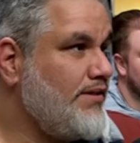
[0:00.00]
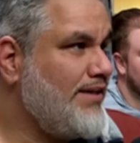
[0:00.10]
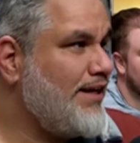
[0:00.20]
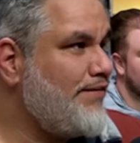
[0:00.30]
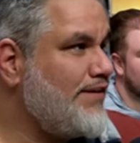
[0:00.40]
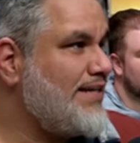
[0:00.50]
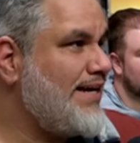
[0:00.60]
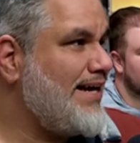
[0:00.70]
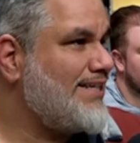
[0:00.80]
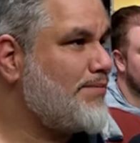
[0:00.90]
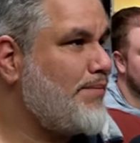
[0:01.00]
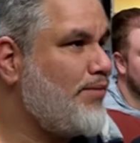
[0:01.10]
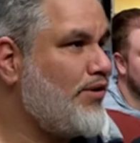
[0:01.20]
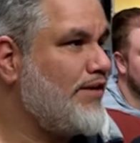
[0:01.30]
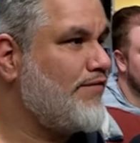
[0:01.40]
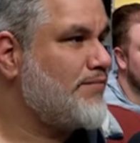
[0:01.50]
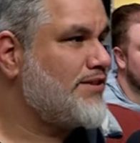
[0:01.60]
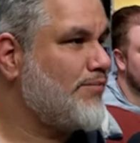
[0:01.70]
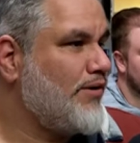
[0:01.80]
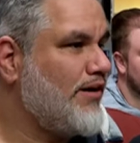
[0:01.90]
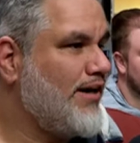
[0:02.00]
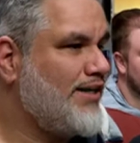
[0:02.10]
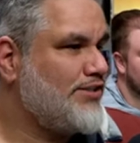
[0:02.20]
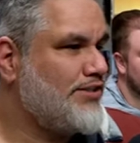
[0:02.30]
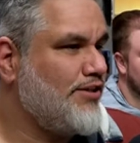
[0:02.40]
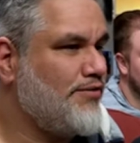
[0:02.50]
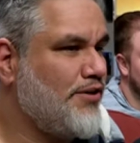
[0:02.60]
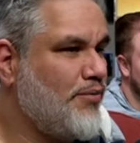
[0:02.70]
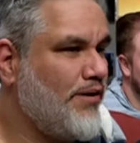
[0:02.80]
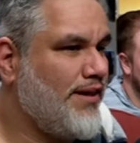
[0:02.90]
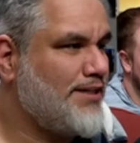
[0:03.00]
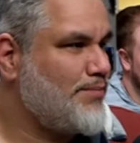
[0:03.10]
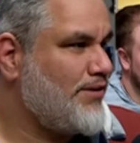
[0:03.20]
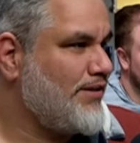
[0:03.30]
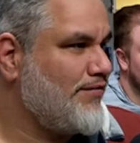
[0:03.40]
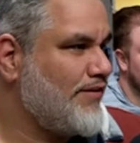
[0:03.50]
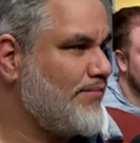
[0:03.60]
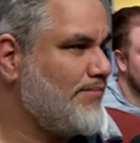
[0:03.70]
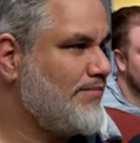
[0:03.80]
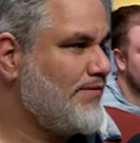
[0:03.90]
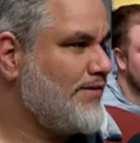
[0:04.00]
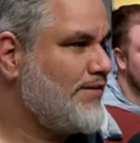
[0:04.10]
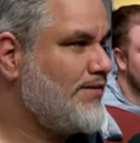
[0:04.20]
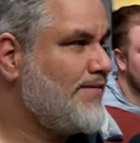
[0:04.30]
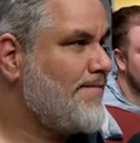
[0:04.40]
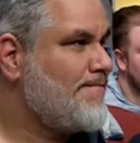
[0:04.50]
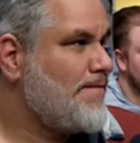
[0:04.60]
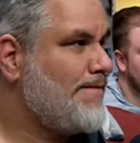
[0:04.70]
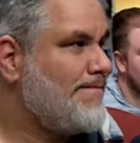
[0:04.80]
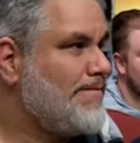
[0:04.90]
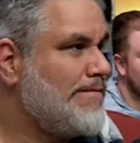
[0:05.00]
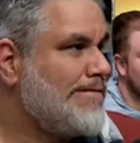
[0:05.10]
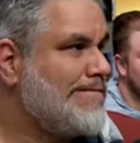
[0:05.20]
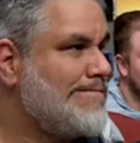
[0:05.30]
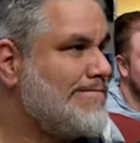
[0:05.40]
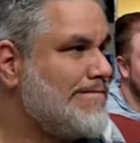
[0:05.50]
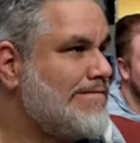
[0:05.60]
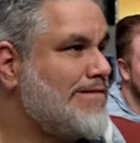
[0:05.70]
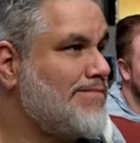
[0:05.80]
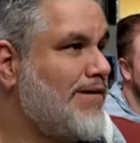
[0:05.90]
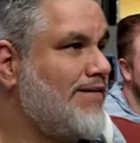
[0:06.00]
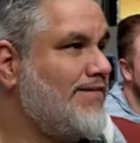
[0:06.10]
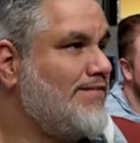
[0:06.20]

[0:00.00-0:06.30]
Like, it feels like it has to be pulling from somewhere, and I just don't know where that's pulling from. It uses its eyeballs. Smart.